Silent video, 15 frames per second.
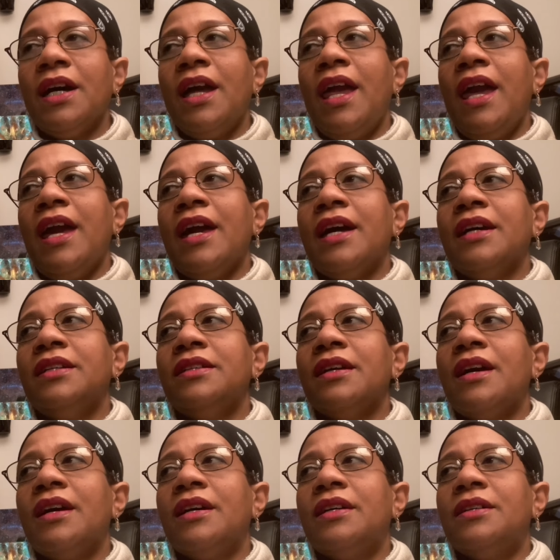and
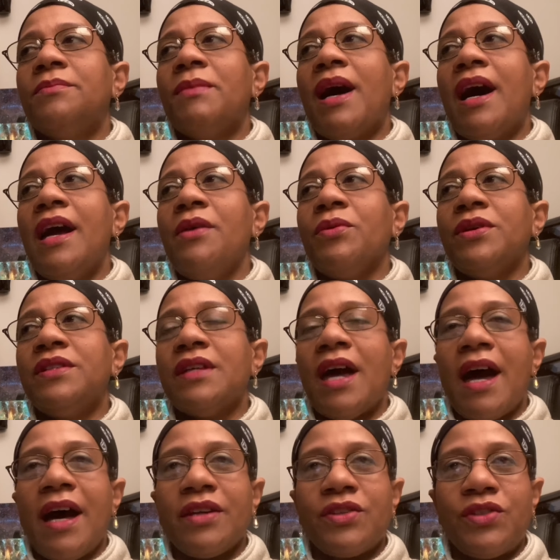I was
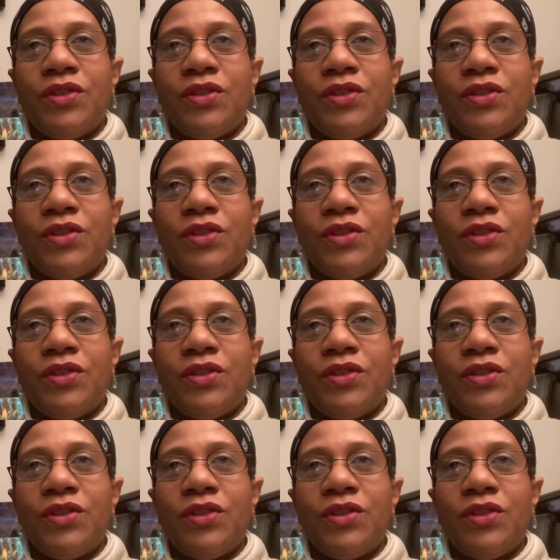asked